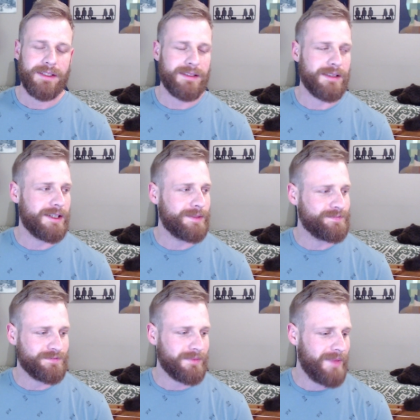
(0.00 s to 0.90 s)
So,
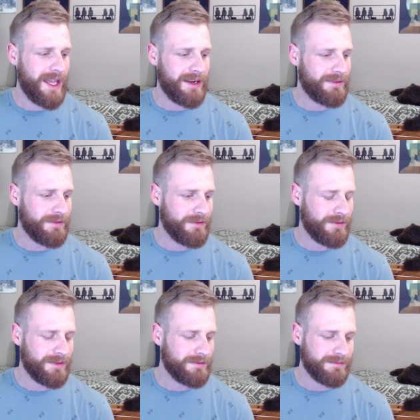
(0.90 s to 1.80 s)
man,
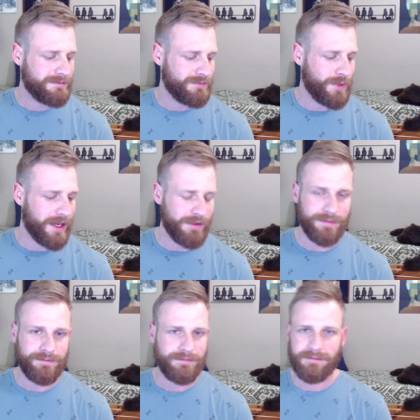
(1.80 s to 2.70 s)

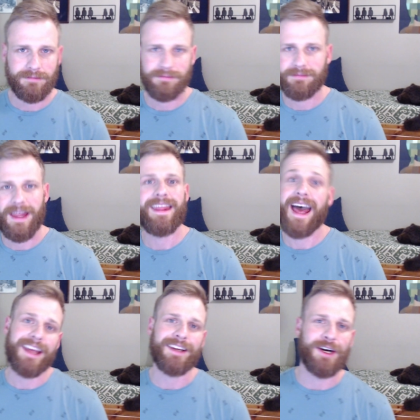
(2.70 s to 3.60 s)
whatever.
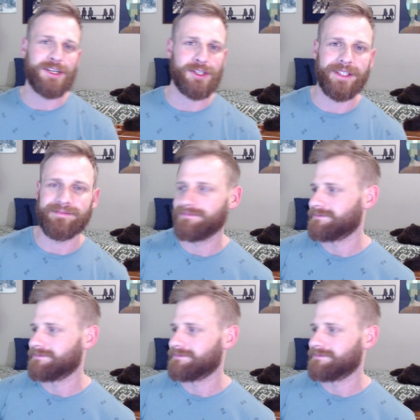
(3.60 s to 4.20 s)
That ain't country.